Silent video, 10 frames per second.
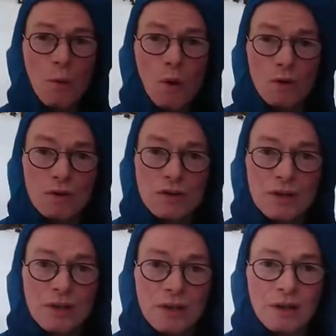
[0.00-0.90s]

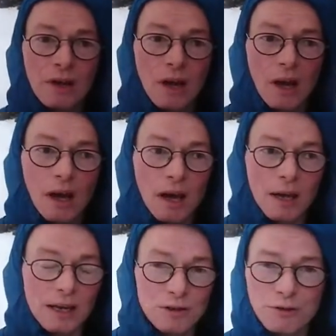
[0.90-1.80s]
was
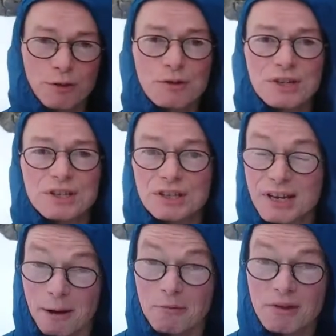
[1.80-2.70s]
intruded
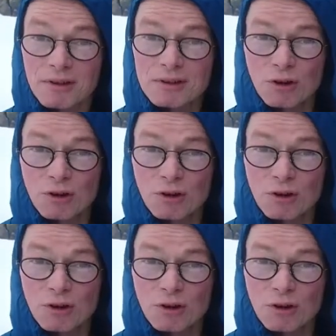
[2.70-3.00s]
at depth,